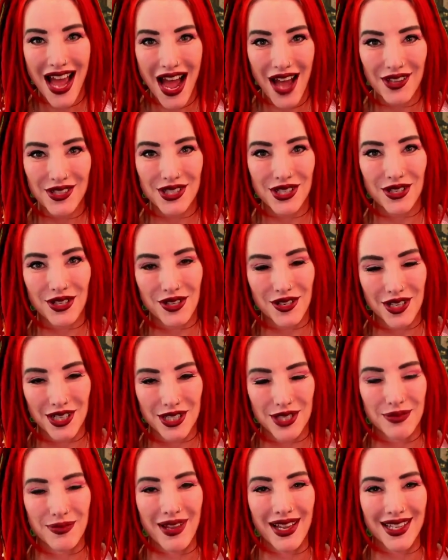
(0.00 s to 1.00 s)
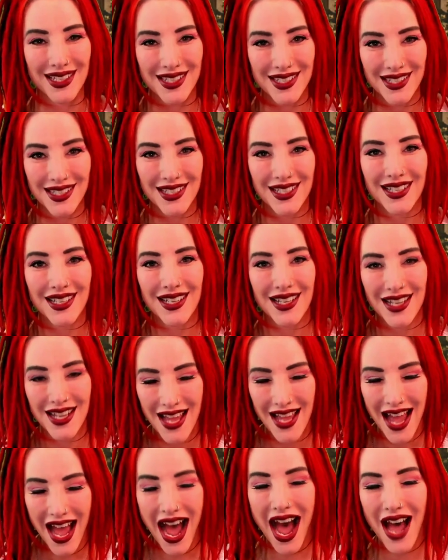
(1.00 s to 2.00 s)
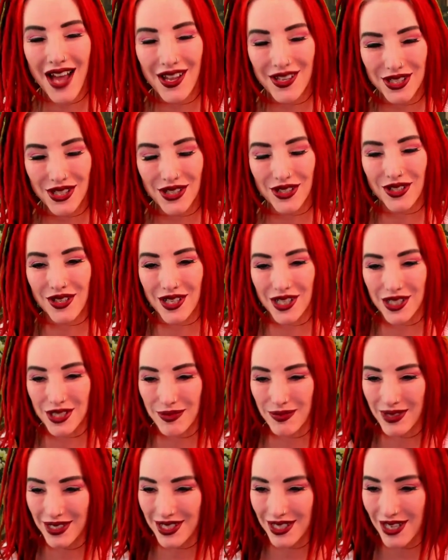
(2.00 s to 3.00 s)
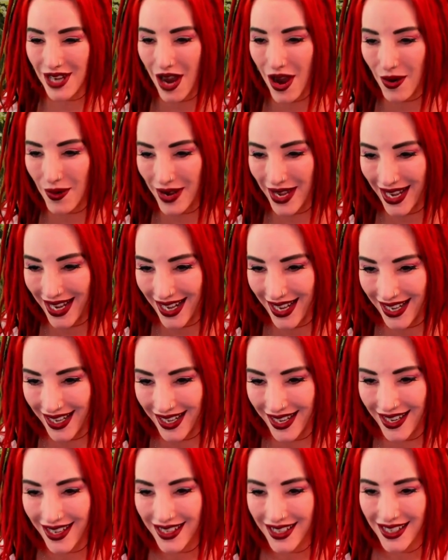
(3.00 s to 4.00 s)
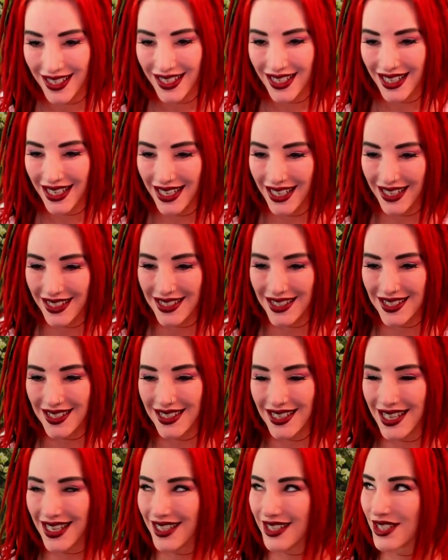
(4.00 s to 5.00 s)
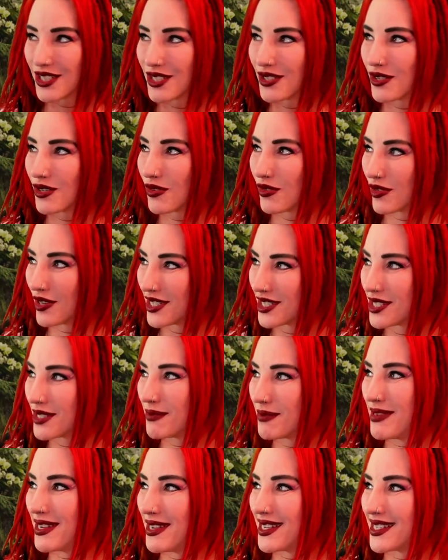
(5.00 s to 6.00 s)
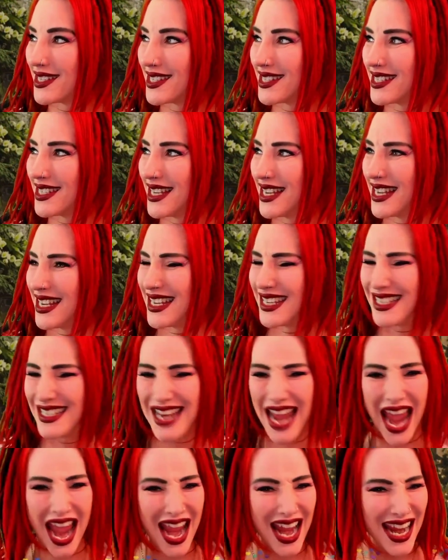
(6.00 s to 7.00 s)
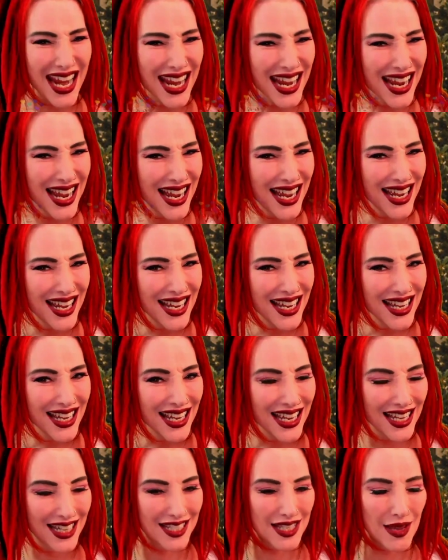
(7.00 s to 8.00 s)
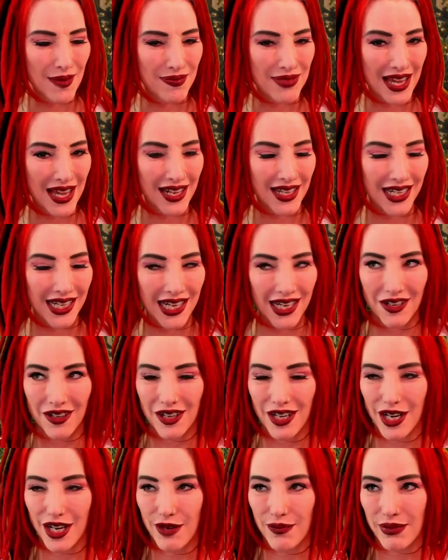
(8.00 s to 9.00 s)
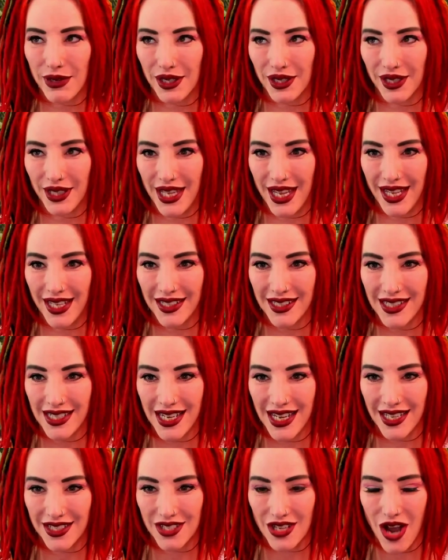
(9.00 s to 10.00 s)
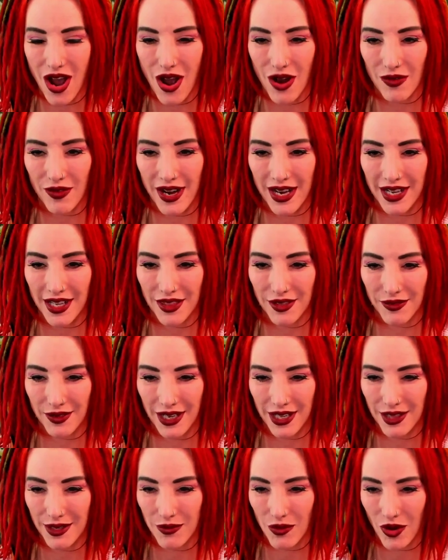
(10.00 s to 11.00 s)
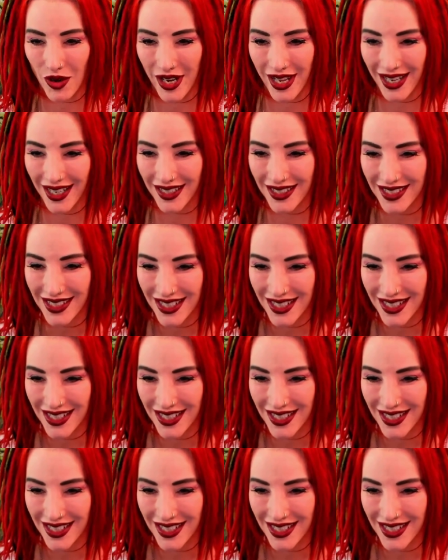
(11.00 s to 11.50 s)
your Christmas? How's your Christmas going? It's Christmas Day, except that here in Berlin, it's already 3 a.m.